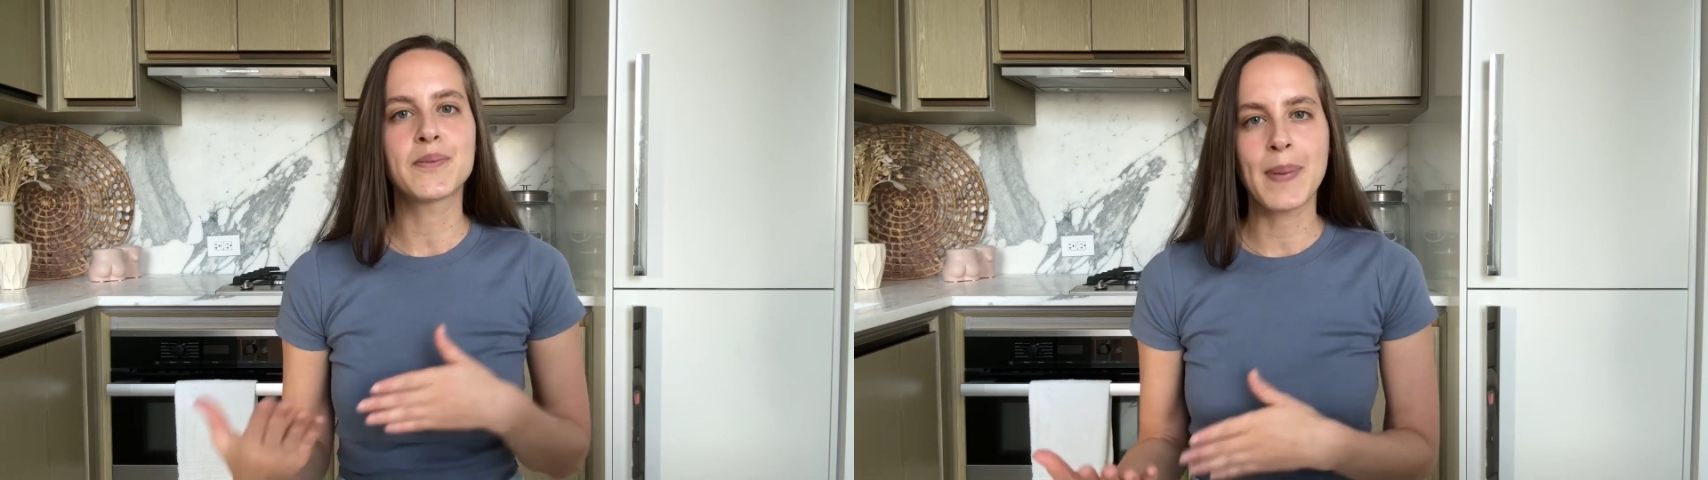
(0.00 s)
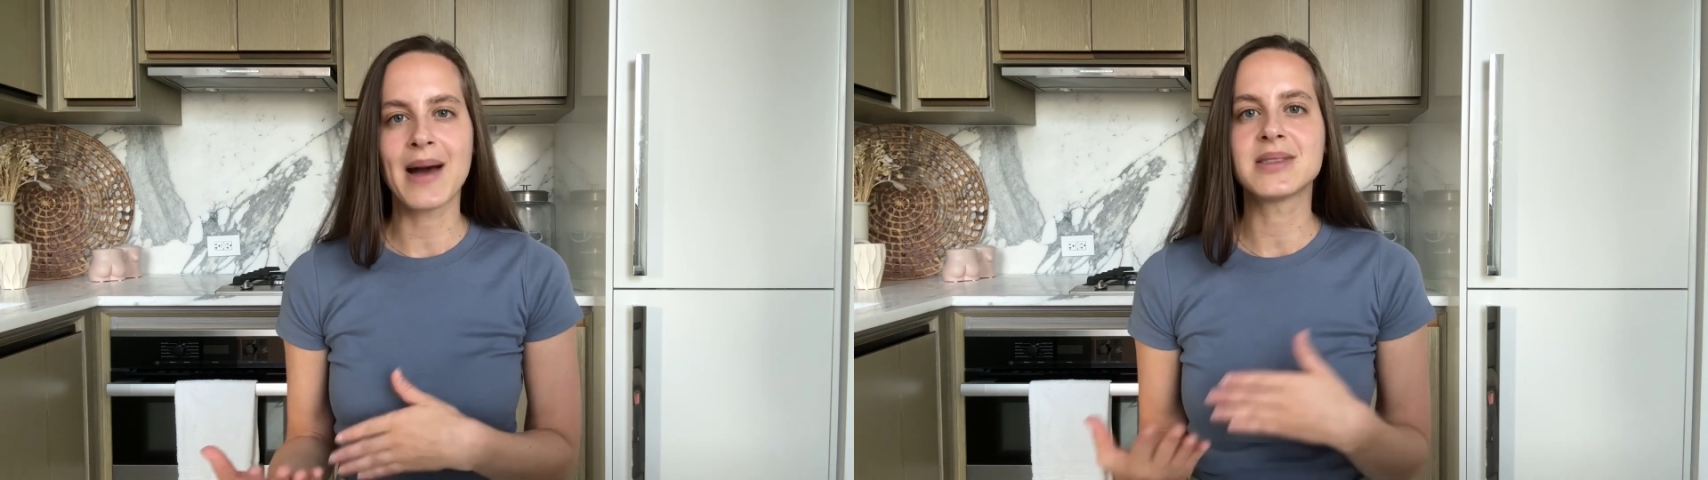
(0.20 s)

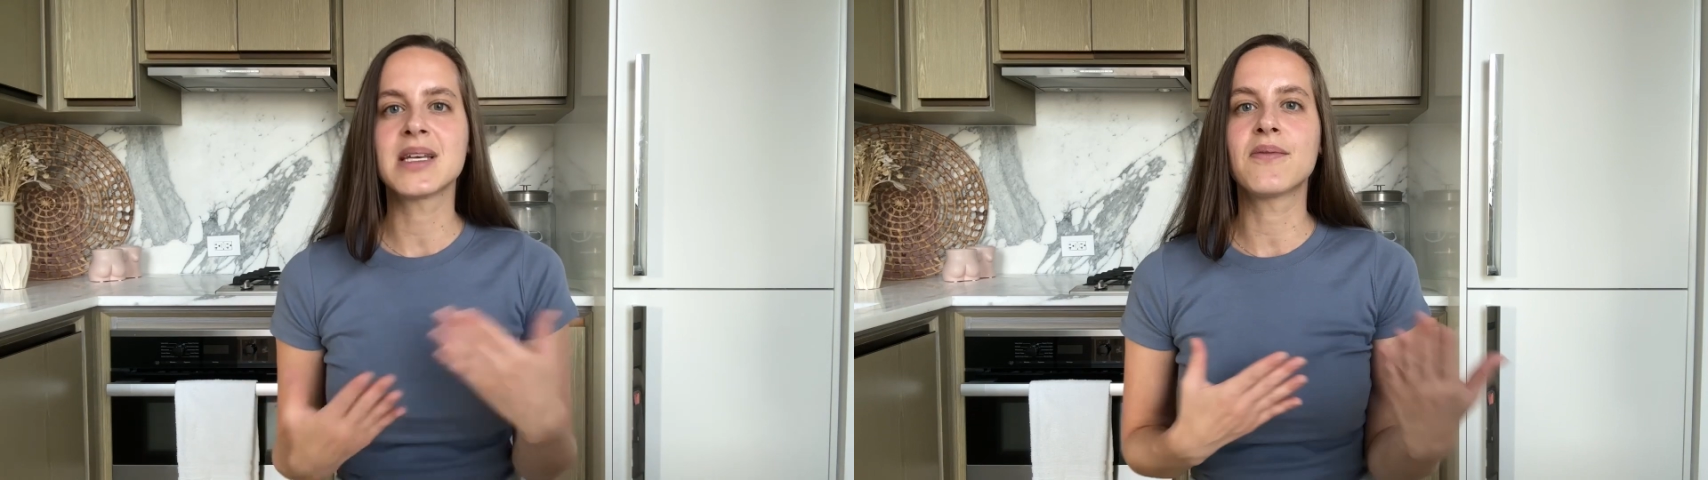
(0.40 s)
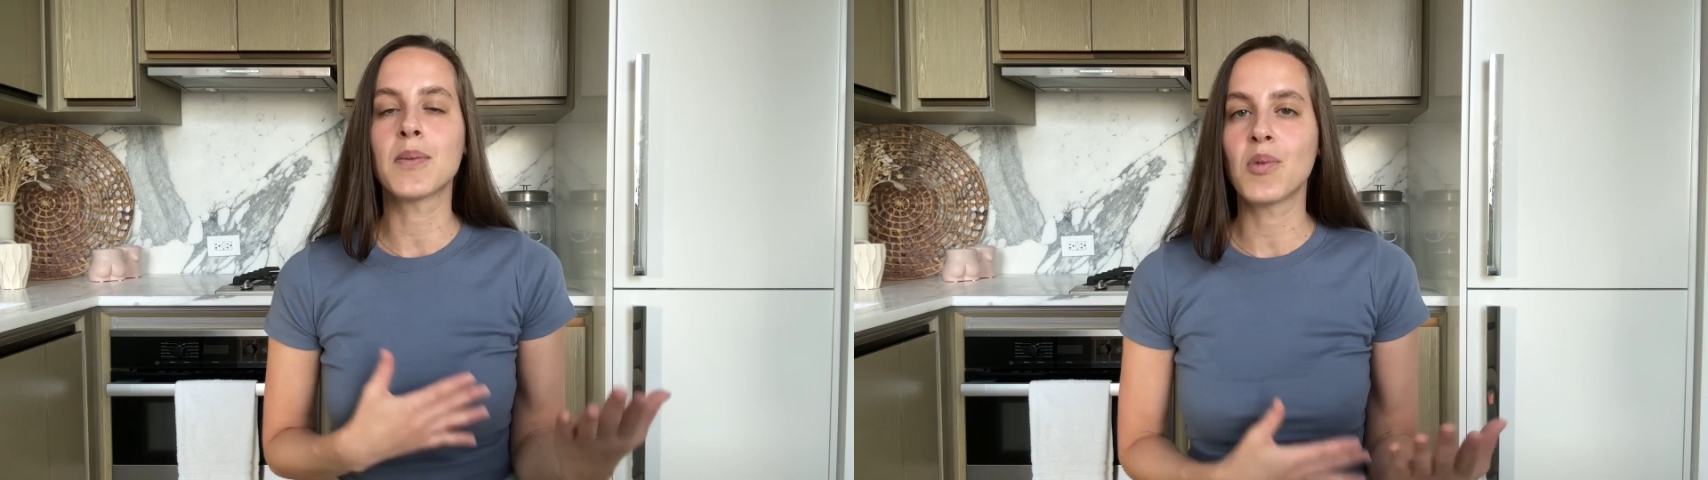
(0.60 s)
bouncing
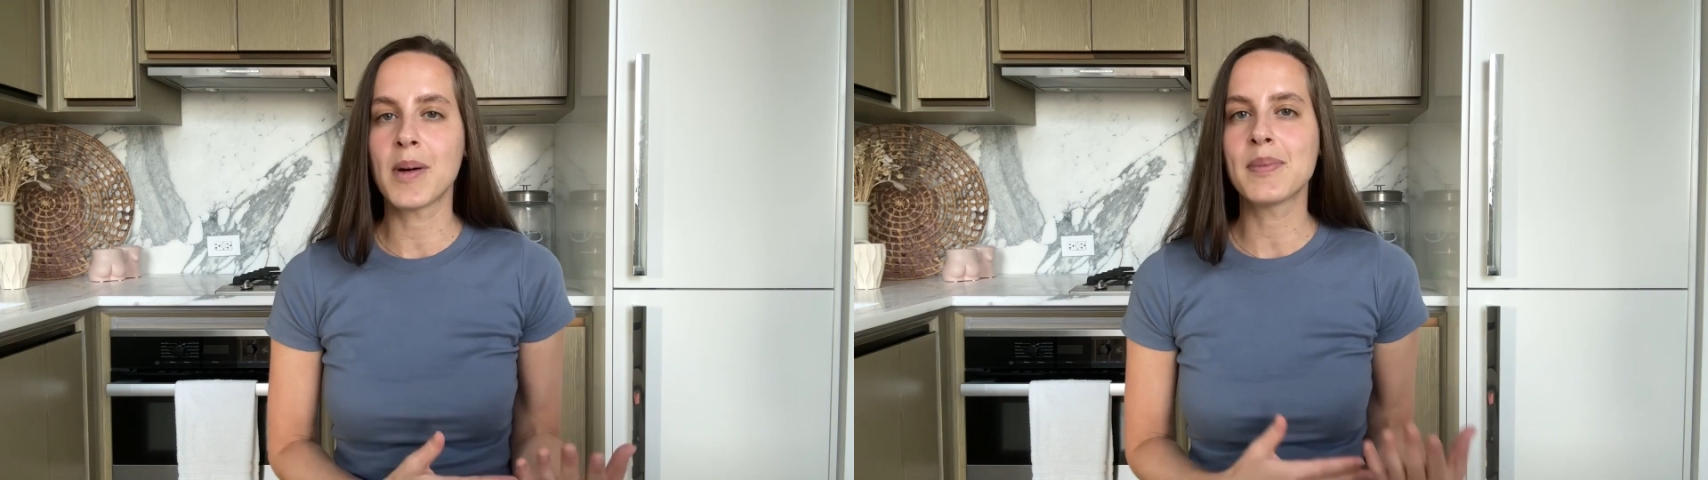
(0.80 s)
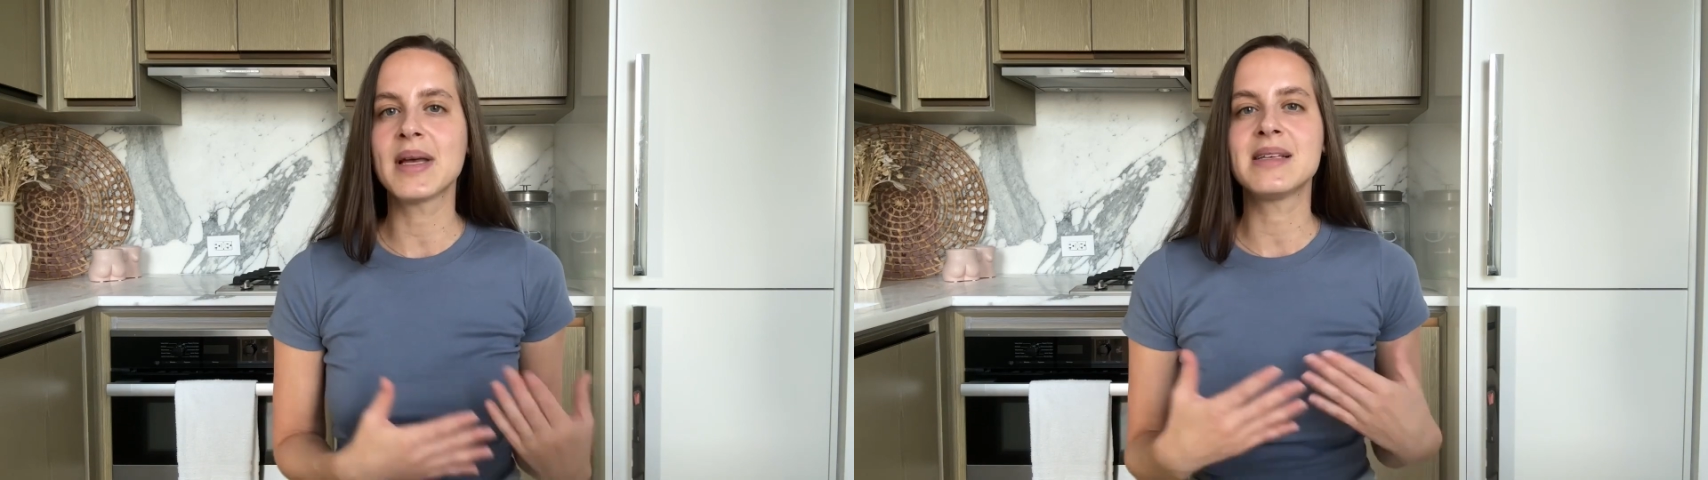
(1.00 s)
from one
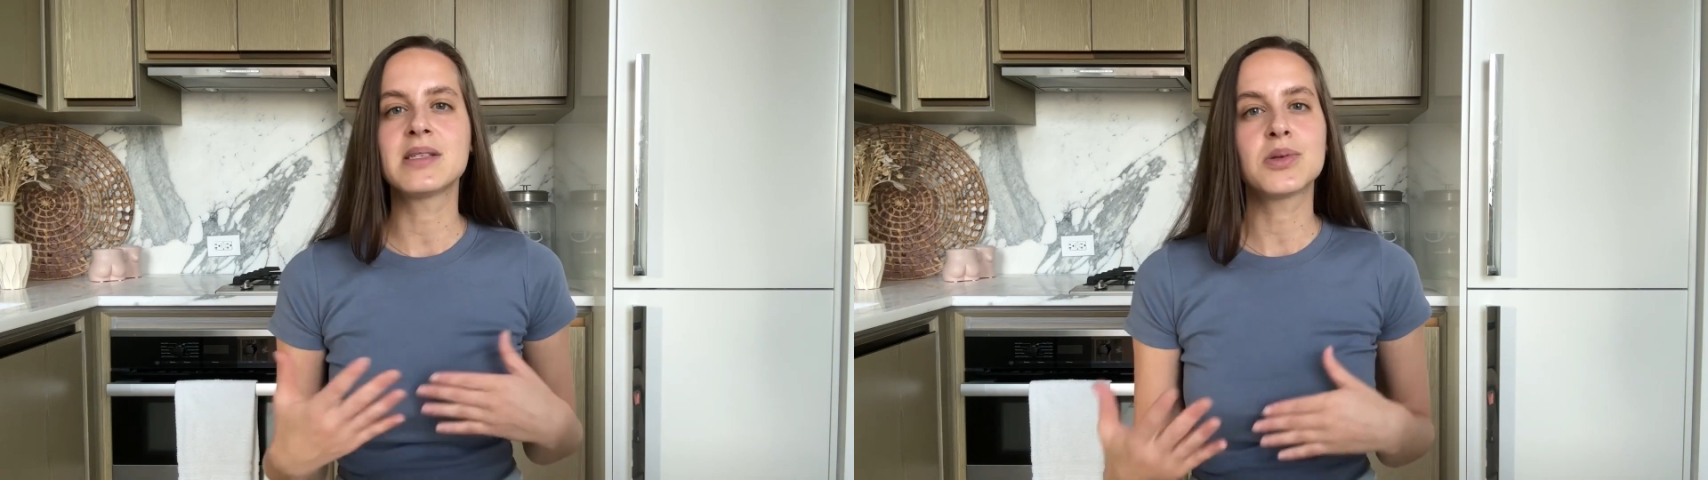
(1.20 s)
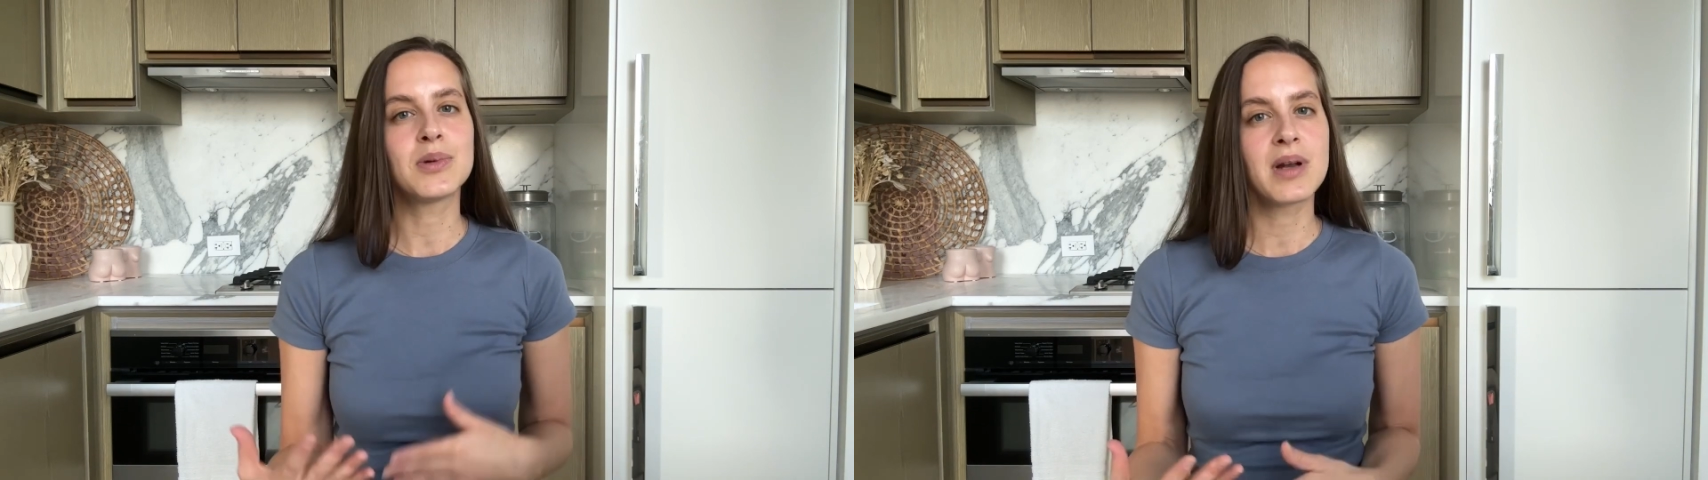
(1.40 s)
place
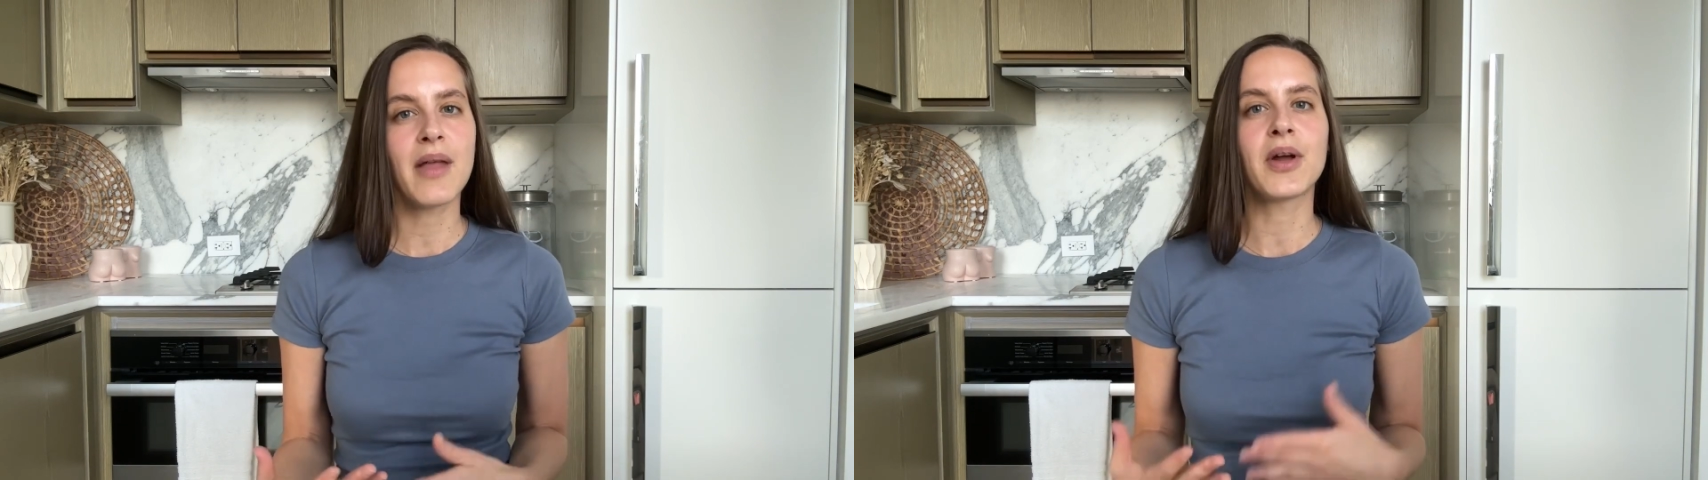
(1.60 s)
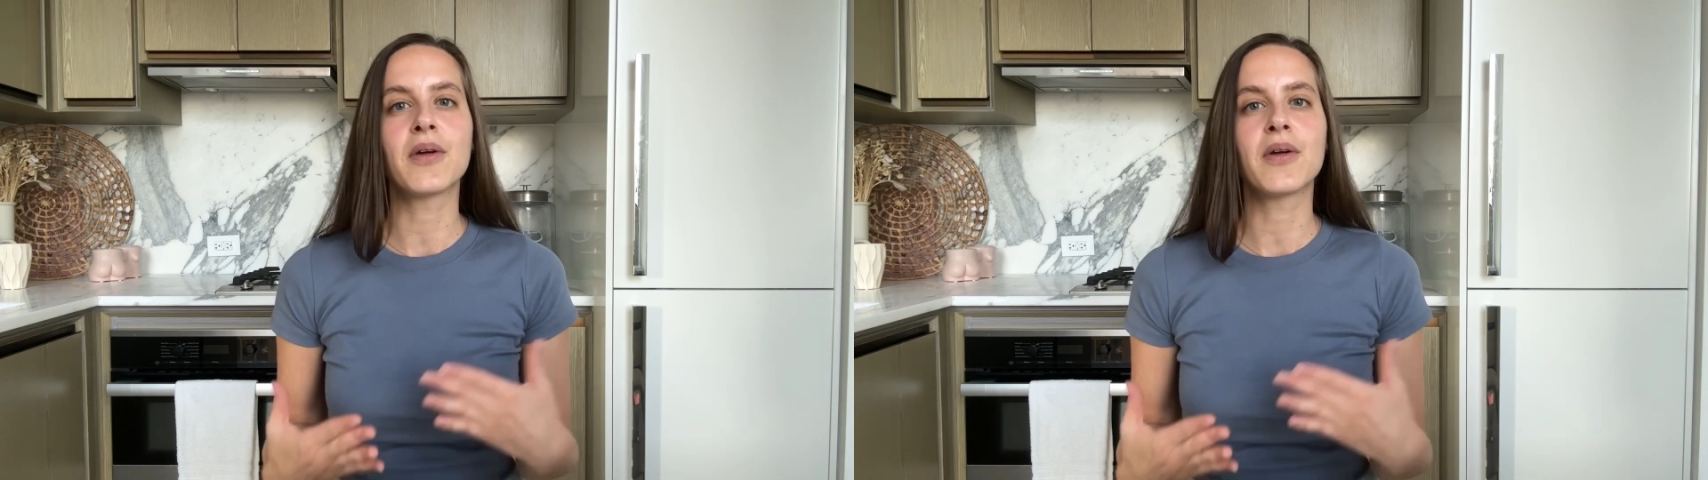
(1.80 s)
to another